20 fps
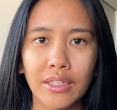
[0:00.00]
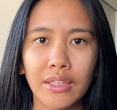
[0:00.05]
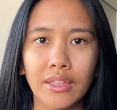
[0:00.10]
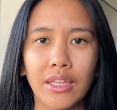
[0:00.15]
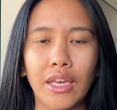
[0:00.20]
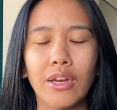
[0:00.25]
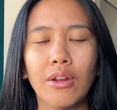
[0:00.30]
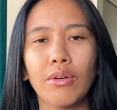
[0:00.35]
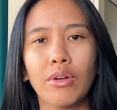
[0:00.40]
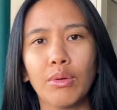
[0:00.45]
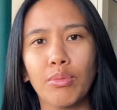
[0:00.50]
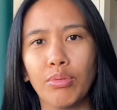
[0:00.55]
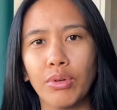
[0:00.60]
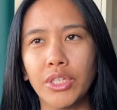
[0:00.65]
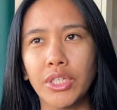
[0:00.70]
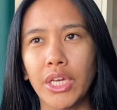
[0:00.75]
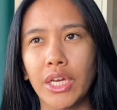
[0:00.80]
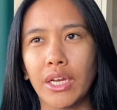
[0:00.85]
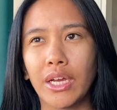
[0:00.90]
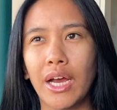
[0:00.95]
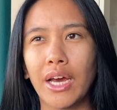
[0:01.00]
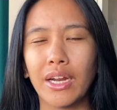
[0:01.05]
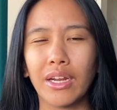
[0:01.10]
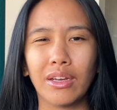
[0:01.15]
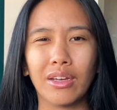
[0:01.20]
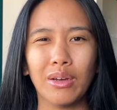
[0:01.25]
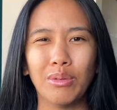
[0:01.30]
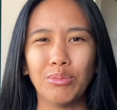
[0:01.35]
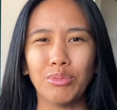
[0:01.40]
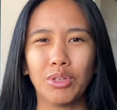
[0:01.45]
They don't appreciate it kind of
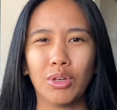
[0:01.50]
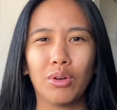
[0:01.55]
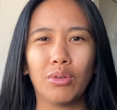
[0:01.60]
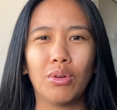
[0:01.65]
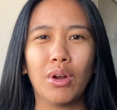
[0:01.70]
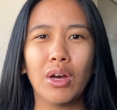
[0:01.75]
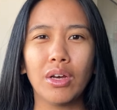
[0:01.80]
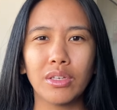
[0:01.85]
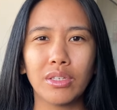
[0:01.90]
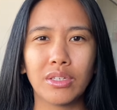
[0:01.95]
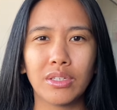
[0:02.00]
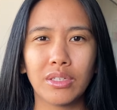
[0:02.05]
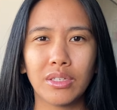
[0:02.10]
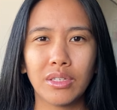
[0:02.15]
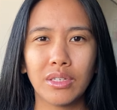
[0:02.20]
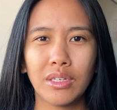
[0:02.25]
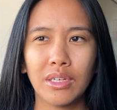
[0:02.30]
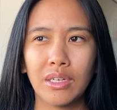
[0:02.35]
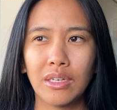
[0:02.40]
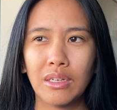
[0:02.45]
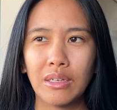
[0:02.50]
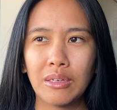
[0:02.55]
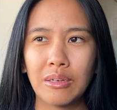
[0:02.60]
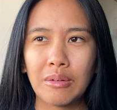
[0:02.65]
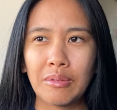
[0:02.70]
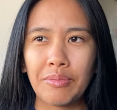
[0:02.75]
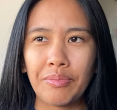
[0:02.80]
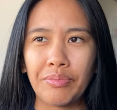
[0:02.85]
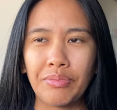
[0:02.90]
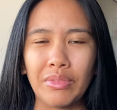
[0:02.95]
comes across
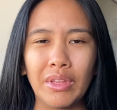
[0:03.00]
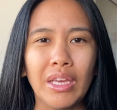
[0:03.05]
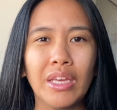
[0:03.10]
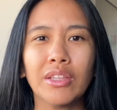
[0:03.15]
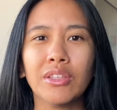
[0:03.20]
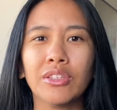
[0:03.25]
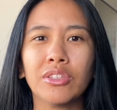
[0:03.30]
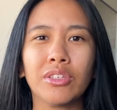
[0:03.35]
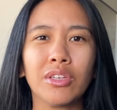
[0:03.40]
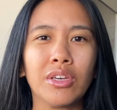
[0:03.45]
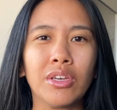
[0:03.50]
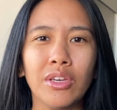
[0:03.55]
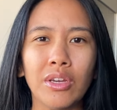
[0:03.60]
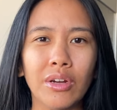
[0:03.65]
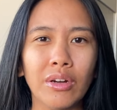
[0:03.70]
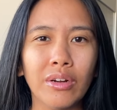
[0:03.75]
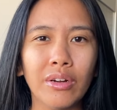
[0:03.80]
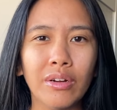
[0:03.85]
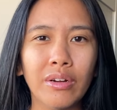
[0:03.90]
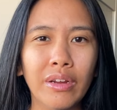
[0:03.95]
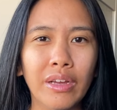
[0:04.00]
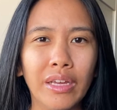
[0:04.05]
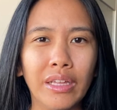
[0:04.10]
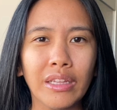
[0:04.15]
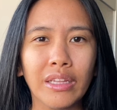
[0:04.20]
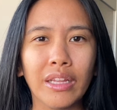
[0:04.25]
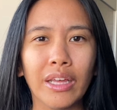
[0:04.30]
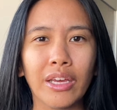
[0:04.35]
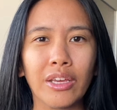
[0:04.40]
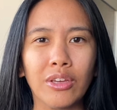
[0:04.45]
insecure
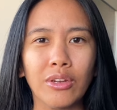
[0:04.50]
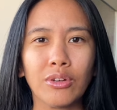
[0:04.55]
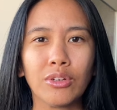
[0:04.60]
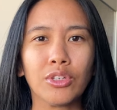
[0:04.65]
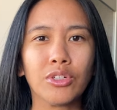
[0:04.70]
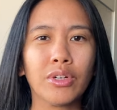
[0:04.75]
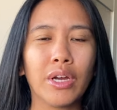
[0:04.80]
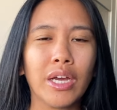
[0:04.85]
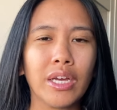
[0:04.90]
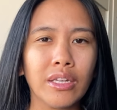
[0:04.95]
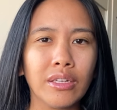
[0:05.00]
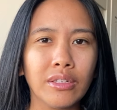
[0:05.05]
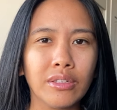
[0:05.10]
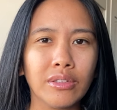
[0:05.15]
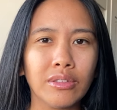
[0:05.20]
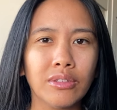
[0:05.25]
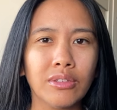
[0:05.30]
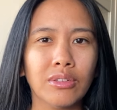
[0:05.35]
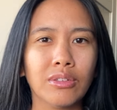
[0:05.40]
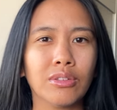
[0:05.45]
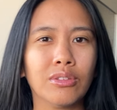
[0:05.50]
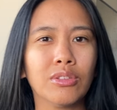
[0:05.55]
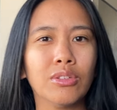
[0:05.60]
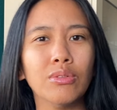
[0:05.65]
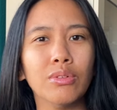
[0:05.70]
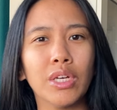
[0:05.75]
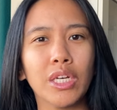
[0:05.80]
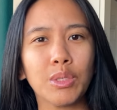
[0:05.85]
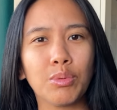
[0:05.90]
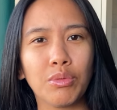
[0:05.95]
and like you're trying you're too
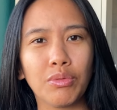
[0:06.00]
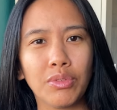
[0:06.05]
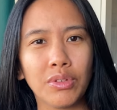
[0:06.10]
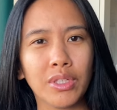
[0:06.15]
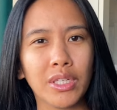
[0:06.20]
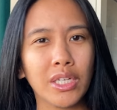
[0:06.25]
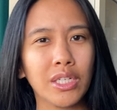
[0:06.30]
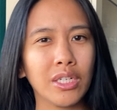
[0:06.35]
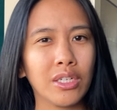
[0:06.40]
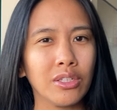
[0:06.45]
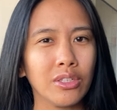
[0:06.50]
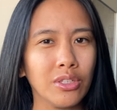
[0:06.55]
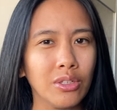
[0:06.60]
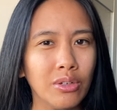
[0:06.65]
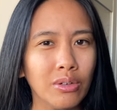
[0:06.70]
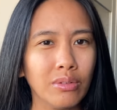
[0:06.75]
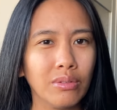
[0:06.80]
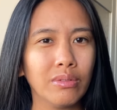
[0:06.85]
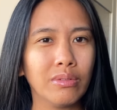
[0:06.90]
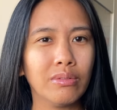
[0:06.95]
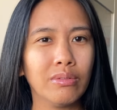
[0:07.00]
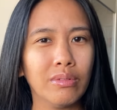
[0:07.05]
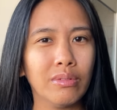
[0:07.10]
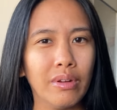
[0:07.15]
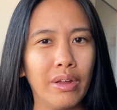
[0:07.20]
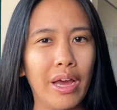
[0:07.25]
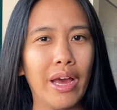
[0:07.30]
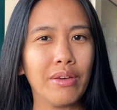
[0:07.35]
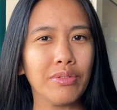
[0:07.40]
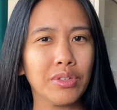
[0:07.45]
desperate for attention because you don't
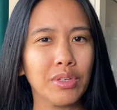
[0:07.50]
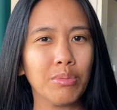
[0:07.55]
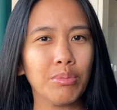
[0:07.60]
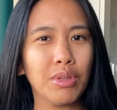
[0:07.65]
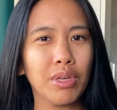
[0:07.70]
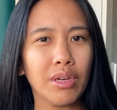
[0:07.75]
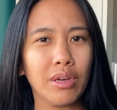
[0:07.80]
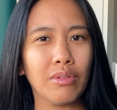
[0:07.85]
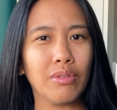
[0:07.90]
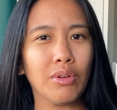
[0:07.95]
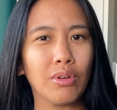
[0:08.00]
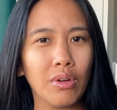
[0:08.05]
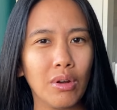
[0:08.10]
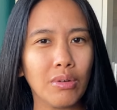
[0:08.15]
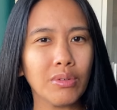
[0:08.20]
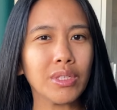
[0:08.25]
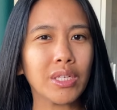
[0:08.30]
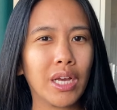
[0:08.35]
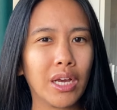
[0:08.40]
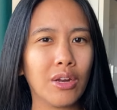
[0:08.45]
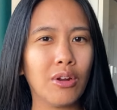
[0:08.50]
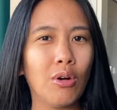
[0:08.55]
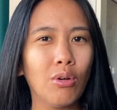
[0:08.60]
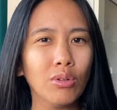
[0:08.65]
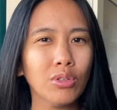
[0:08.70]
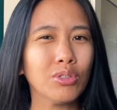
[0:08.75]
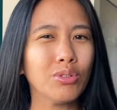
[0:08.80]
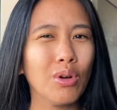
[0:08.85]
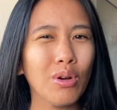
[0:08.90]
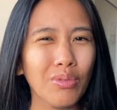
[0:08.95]
have something of your own to kind of
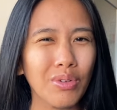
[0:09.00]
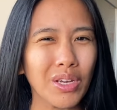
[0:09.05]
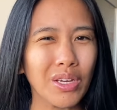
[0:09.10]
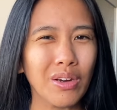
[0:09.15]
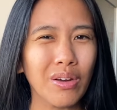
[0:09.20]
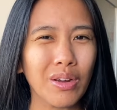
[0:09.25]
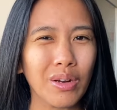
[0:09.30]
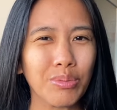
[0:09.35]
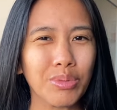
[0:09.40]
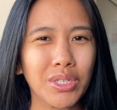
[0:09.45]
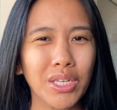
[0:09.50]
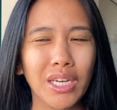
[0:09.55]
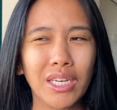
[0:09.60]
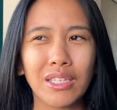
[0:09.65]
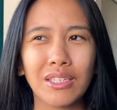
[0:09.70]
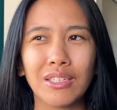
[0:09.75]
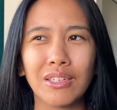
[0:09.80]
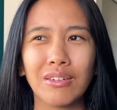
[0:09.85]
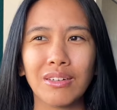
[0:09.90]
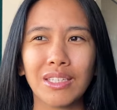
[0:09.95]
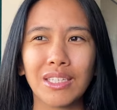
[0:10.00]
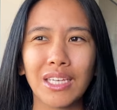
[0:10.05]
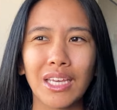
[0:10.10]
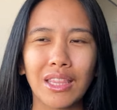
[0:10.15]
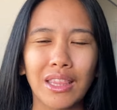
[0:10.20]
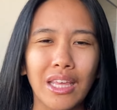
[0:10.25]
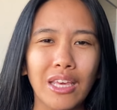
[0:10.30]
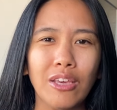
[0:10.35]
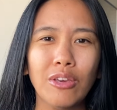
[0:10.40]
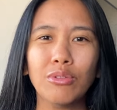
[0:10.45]
hold you over. You know what I'm saying? So it's
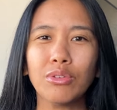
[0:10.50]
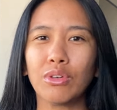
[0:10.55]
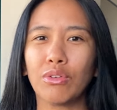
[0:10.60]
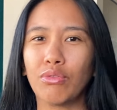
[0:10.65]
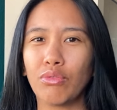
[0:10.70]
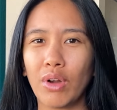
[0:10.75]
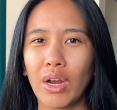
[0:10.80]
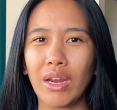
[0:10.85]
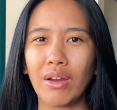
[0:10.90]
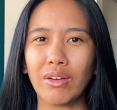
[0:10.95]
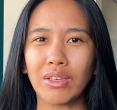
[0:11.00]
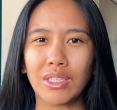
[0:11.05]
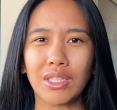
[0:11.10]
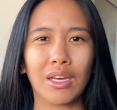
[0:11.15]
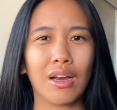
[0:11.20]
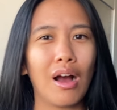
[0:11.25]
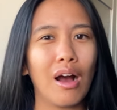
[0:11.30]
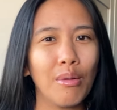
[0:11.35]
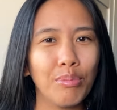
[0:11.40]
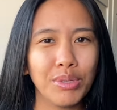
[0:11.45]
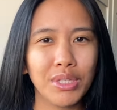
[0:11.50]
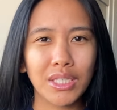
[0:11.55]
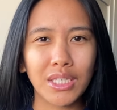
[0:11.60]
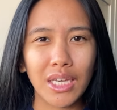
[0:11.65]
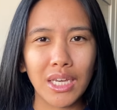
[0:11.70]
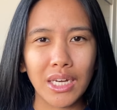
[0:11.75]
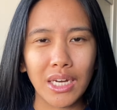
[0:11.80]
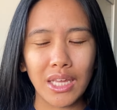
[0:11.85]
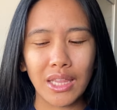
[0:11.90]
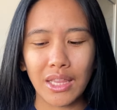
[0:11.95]
like they use a fragrance to
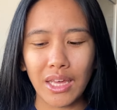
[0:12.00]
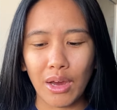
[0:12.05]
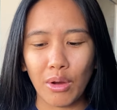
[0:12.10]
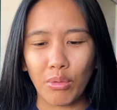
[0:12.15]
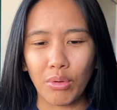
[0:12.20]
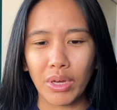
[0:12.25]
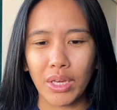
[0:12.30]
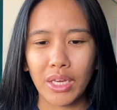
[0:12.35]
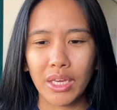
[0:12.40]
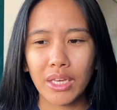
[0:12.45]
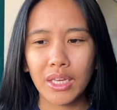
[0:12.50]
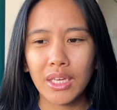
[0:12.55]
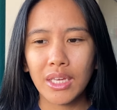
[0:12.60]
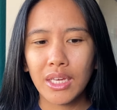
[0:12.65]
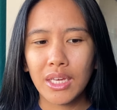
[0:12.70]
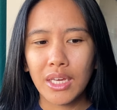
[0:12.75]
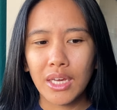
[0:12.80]
compensate in that way.